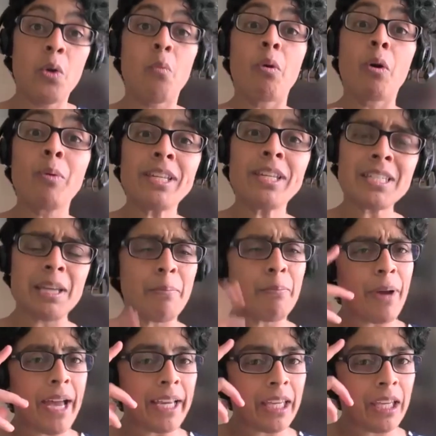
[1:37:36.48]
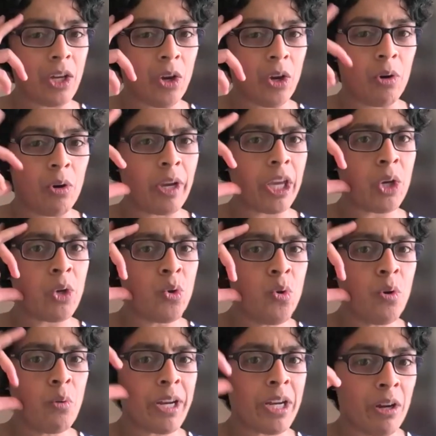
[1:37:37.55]
where we step back and go, okay, who
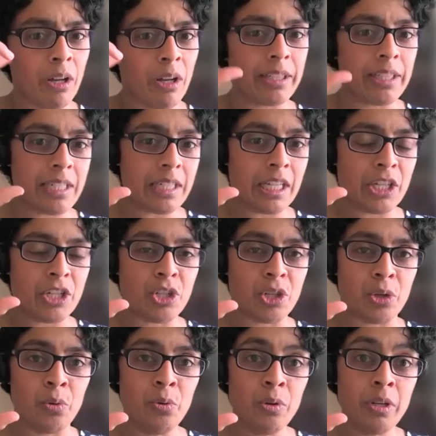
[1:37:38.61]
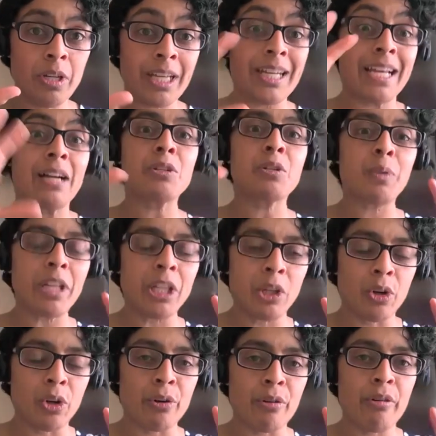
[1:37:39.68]
are we not listening to and how do we
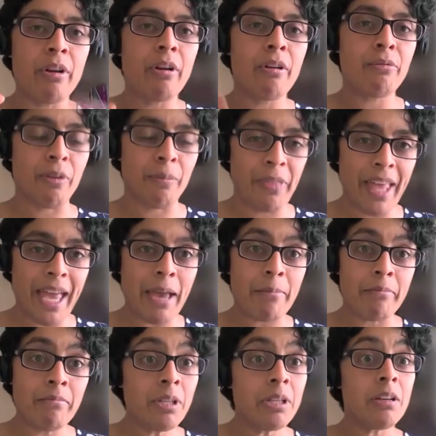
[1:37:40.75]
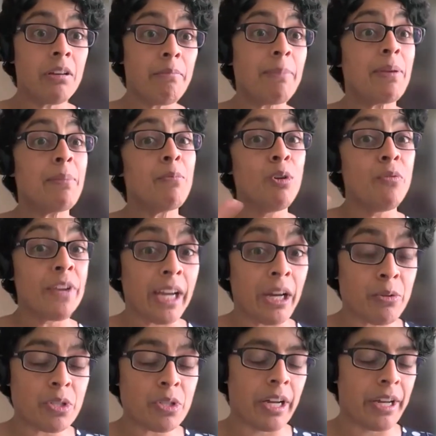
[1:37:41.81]
learn from them? Maybe moving
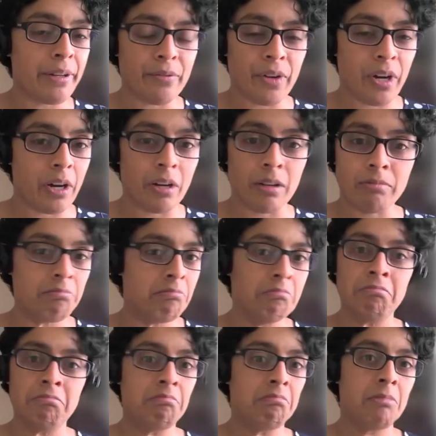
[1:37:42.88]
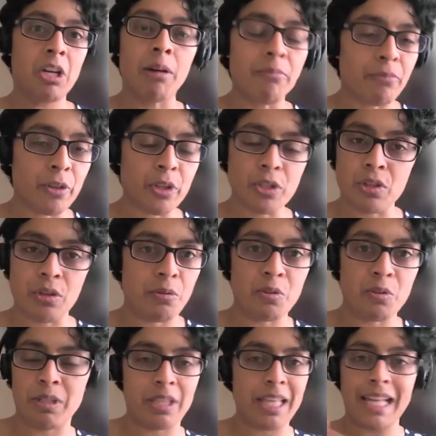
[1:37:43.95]
outside of our comfort zones,
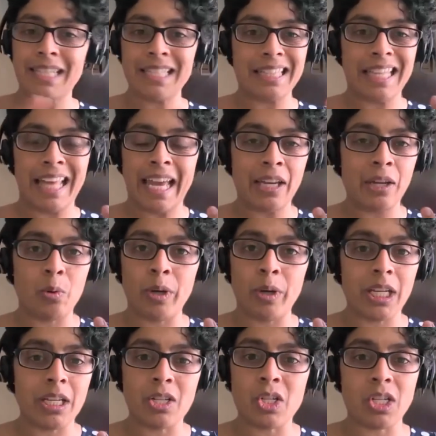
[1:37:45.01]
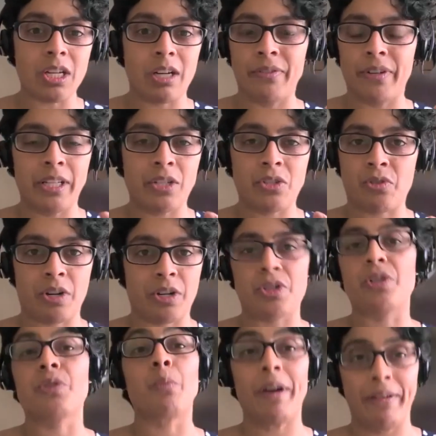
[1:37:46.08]
whether that's language, governance
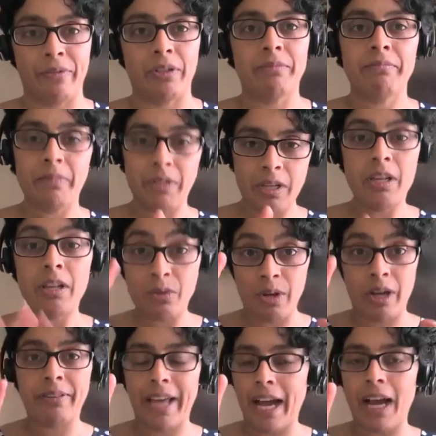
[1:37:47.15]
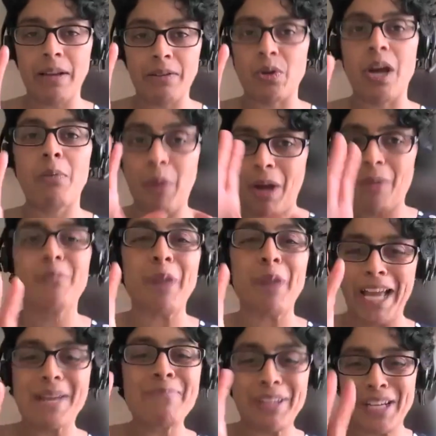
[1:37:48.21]
structures, whatever. So I
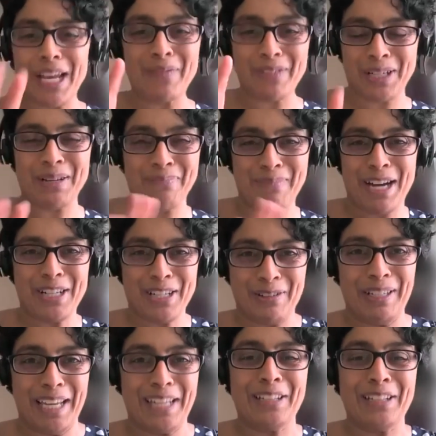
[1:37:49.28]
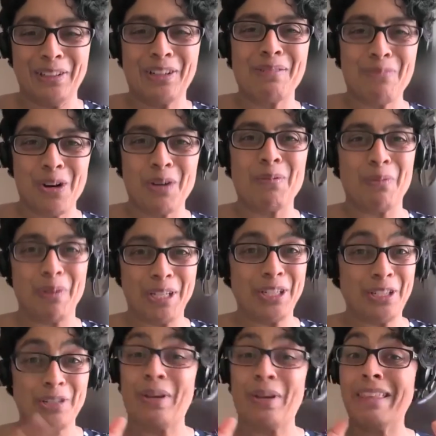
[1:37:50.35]
am going to have to come back to you, Lian, and learn more about what you're
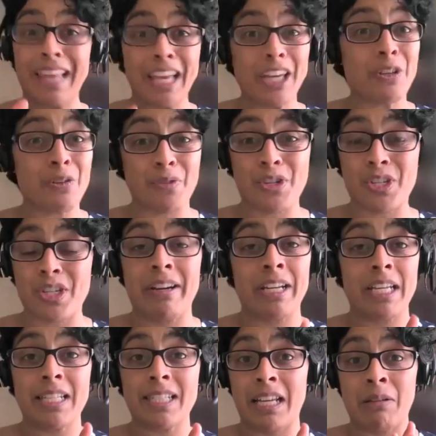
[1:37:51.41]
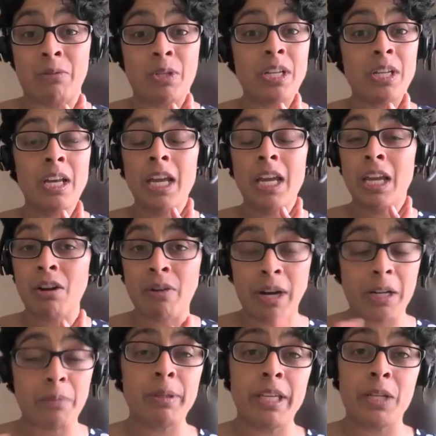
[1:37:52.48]
doing. Thank you for sharing. It sounds
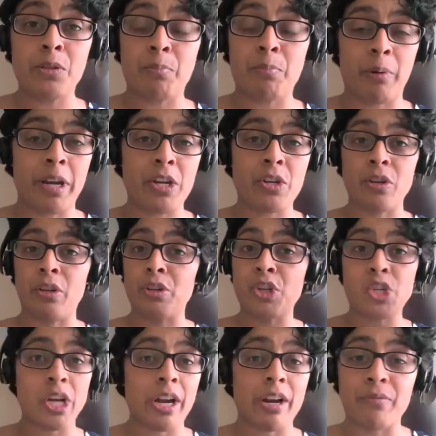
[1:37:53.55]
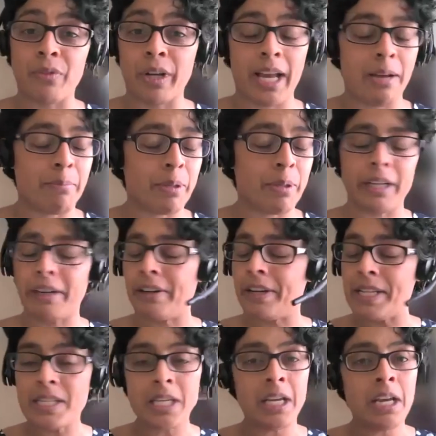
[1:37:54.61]
incredibly inspirational. Shared
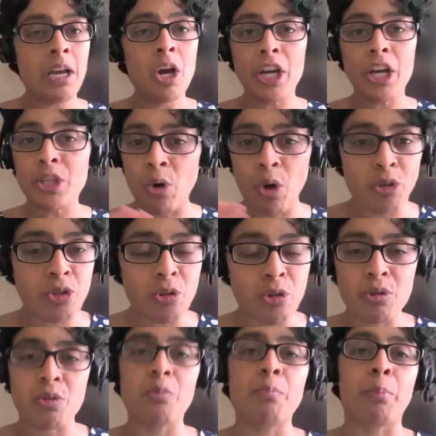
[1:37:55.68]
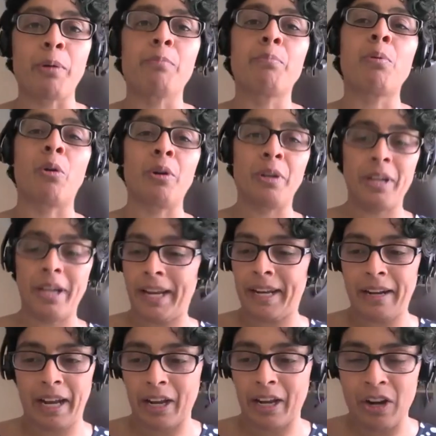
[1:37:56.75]
vocabularies. It's also super important, and
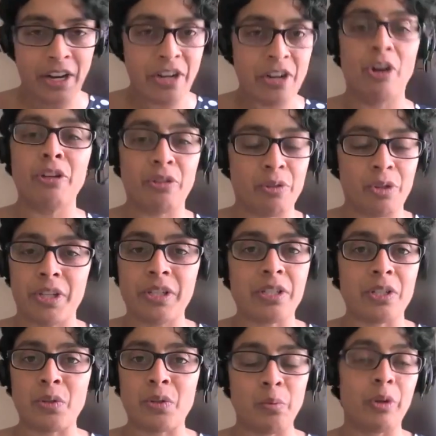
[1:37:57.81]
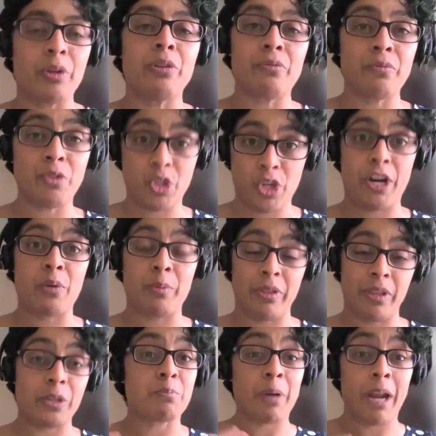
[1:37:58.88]
I cannot do justice to what you've shared with
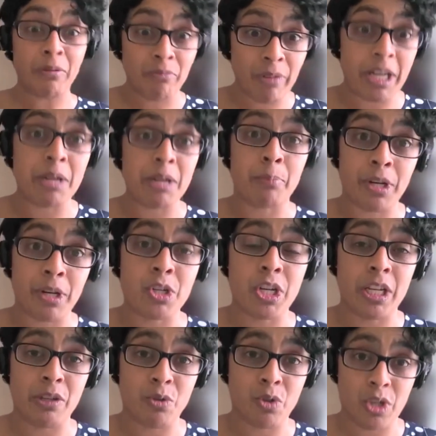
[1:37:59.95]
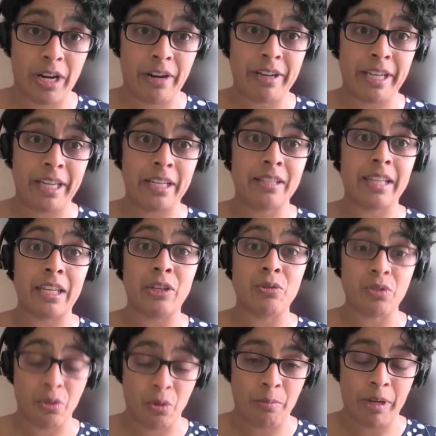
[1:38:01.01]
us, but I really appreciate you sharing it. Thank you
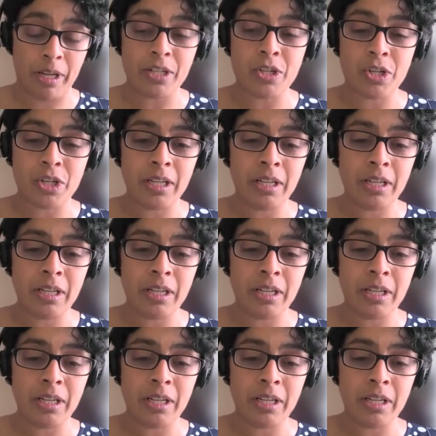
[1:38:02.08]
so much.